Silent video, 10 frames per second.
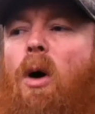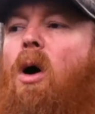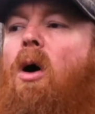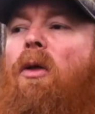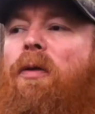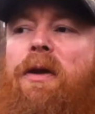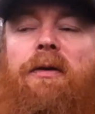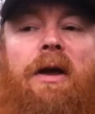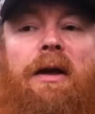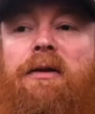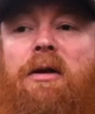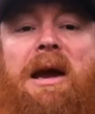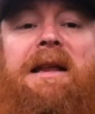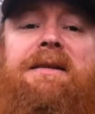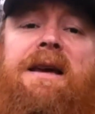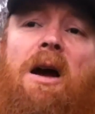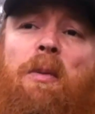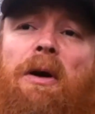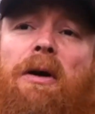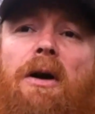all that to make this
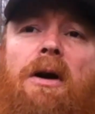happen.